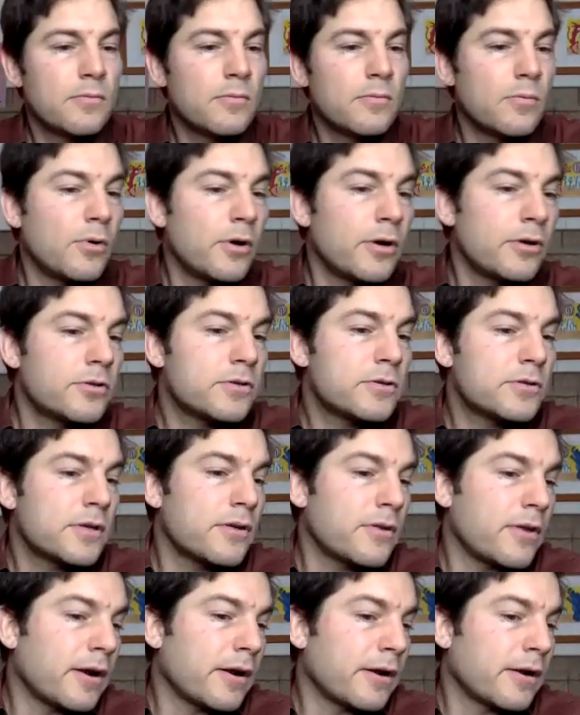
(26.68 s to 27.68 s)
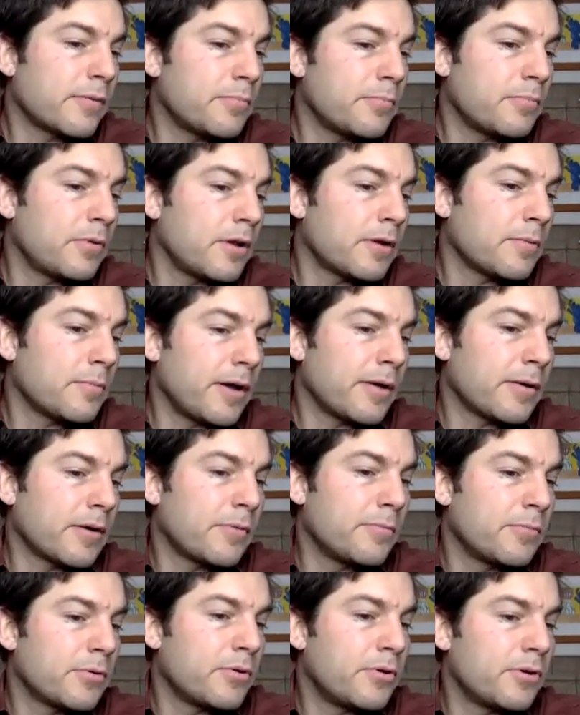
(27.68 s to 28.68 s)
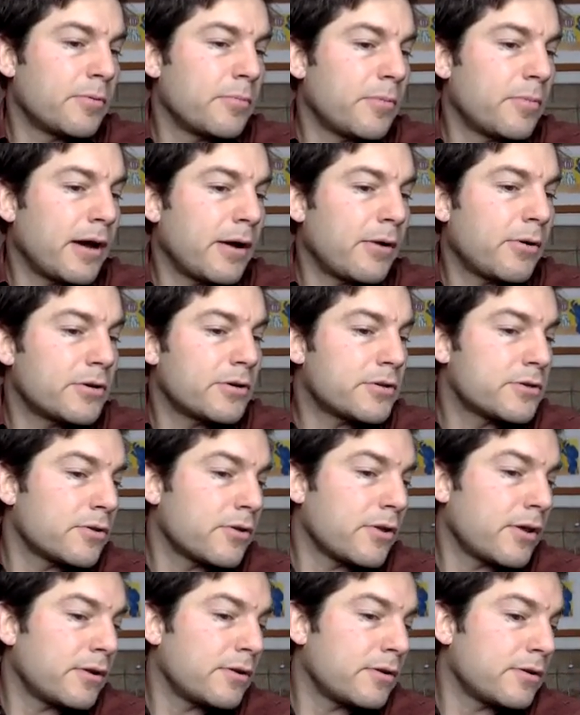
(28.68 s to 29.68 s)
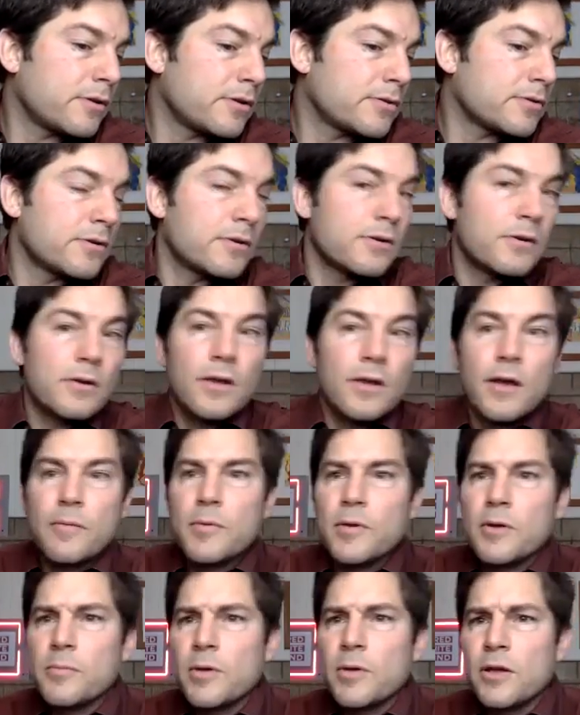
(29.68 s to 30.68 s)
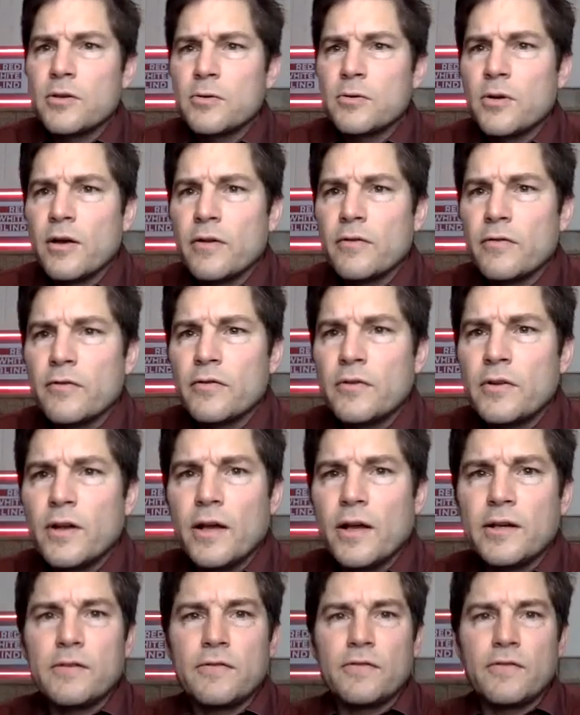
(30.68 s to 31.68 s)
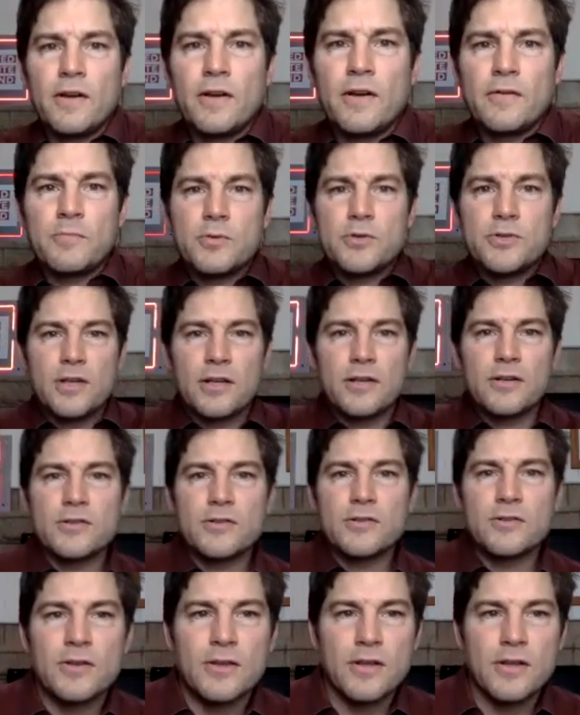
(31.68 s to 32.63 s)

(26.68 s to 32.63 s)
Well, while you say that, I'm gonna plug my computer into power just so that doesn't happen to me. I do have 95%.